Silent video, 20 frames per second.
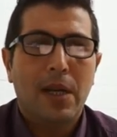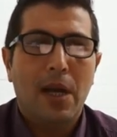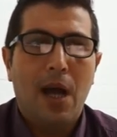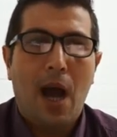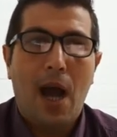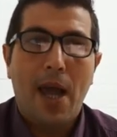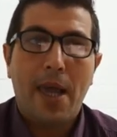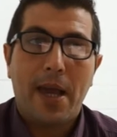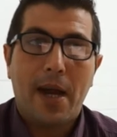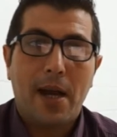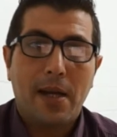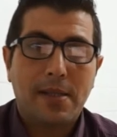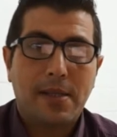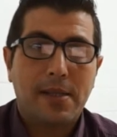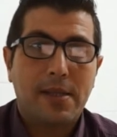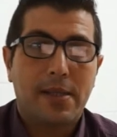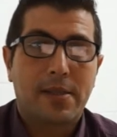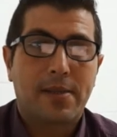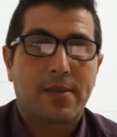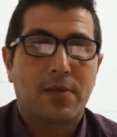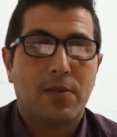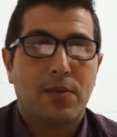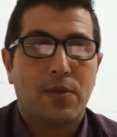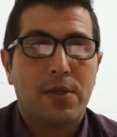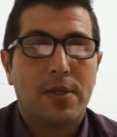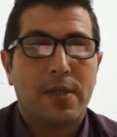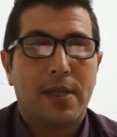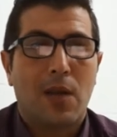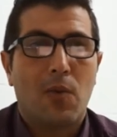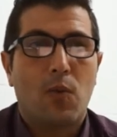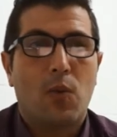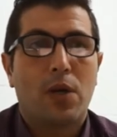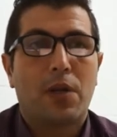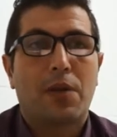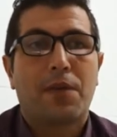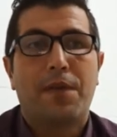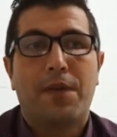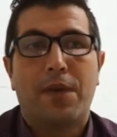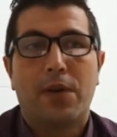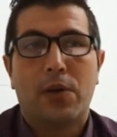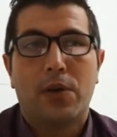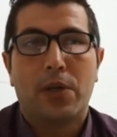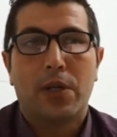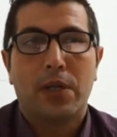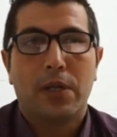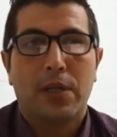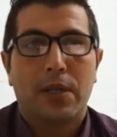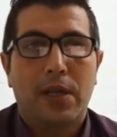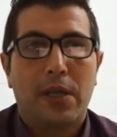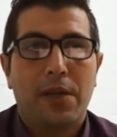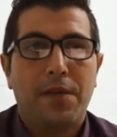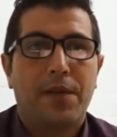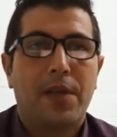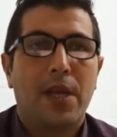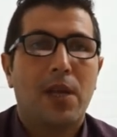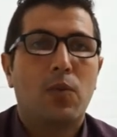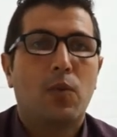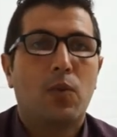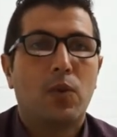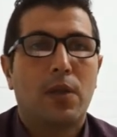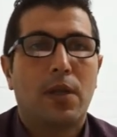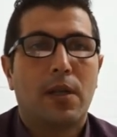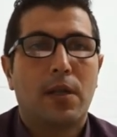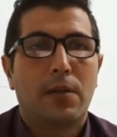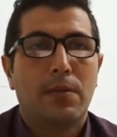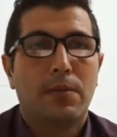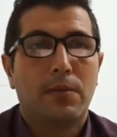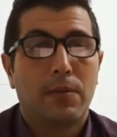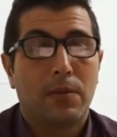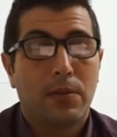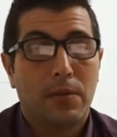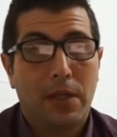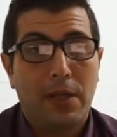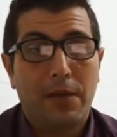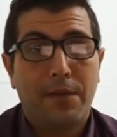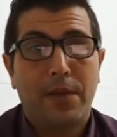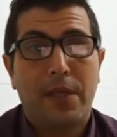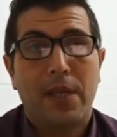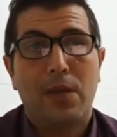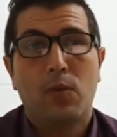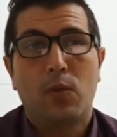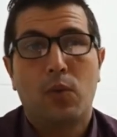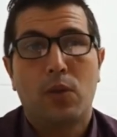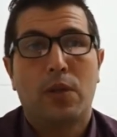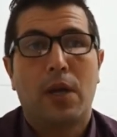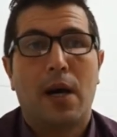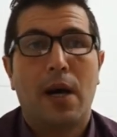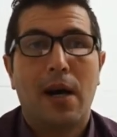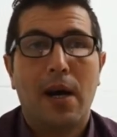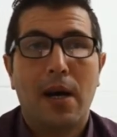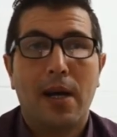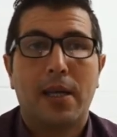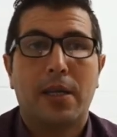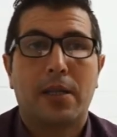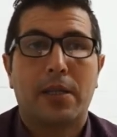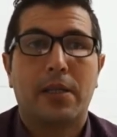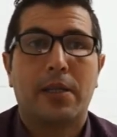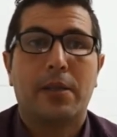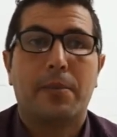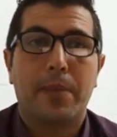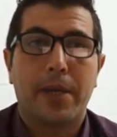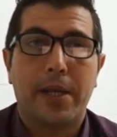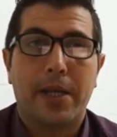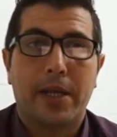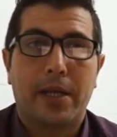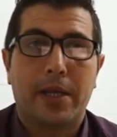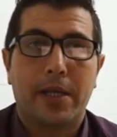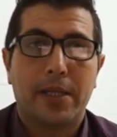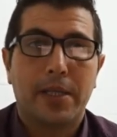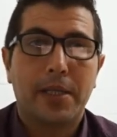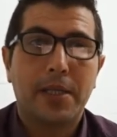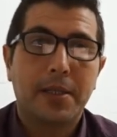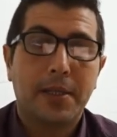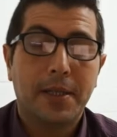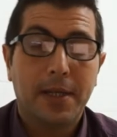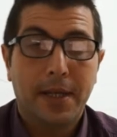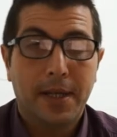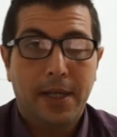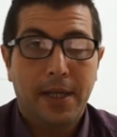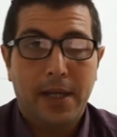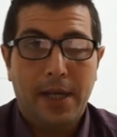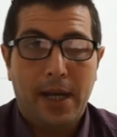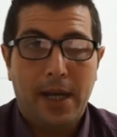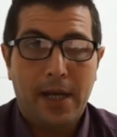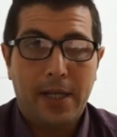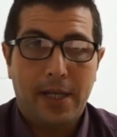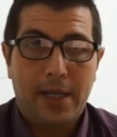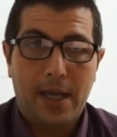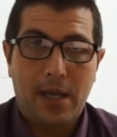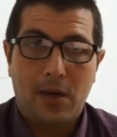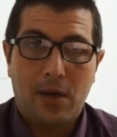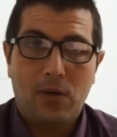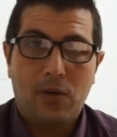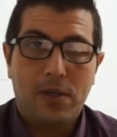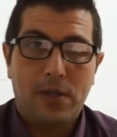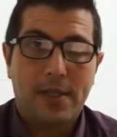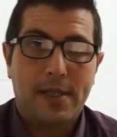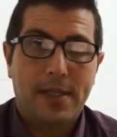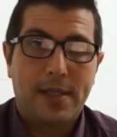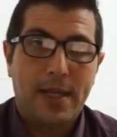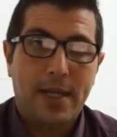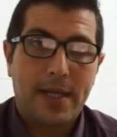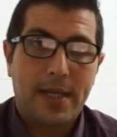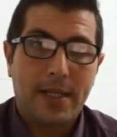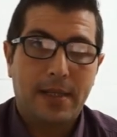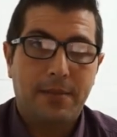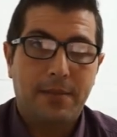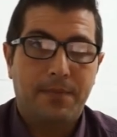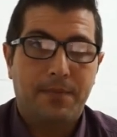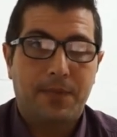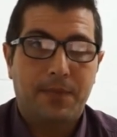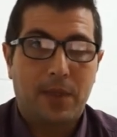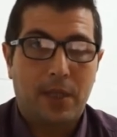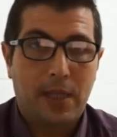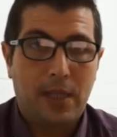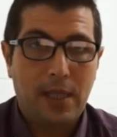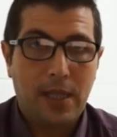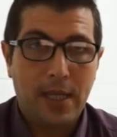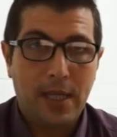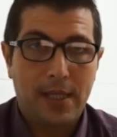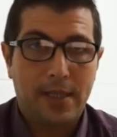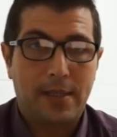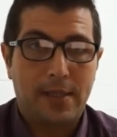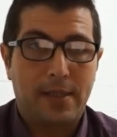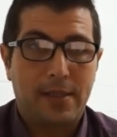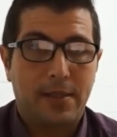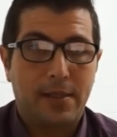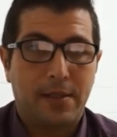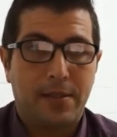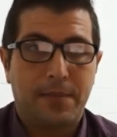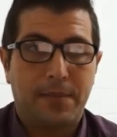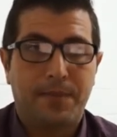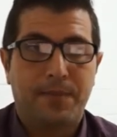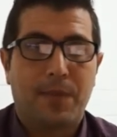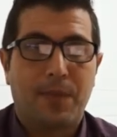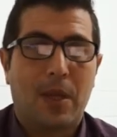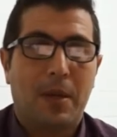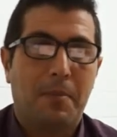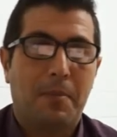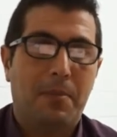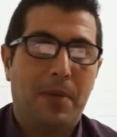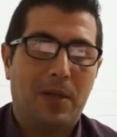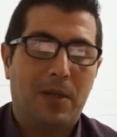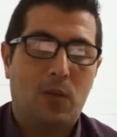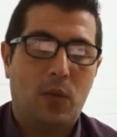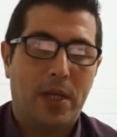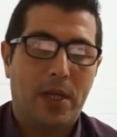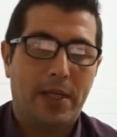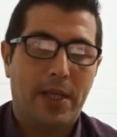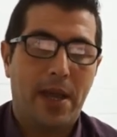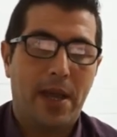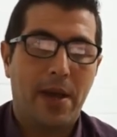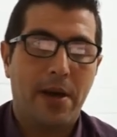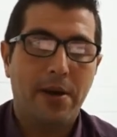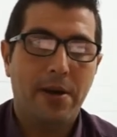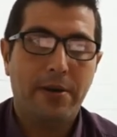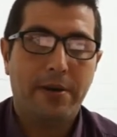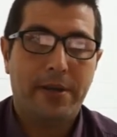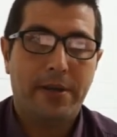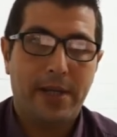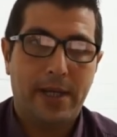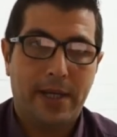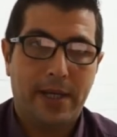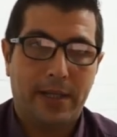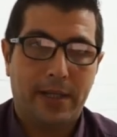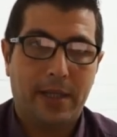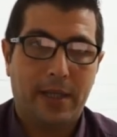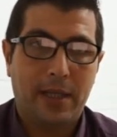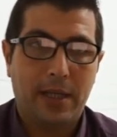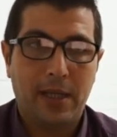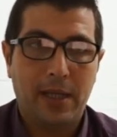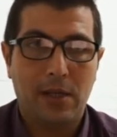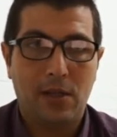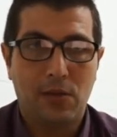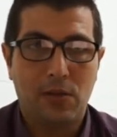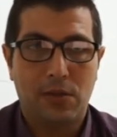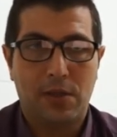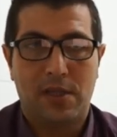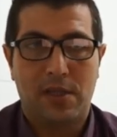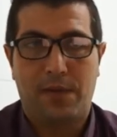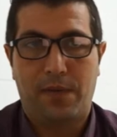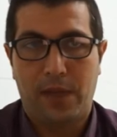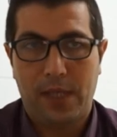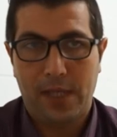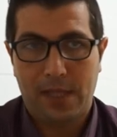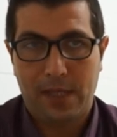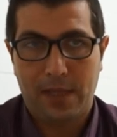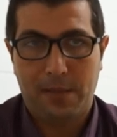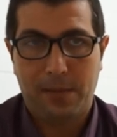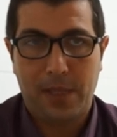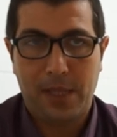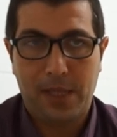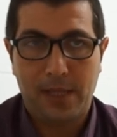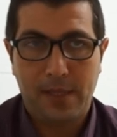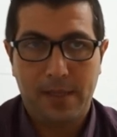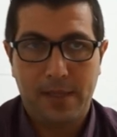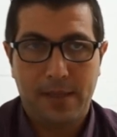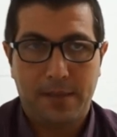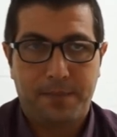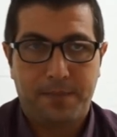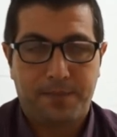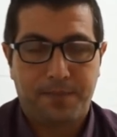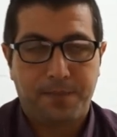I asked the schools I work for if they would hire an American, and they all said yes. But when they heard that he looks Vietnamese,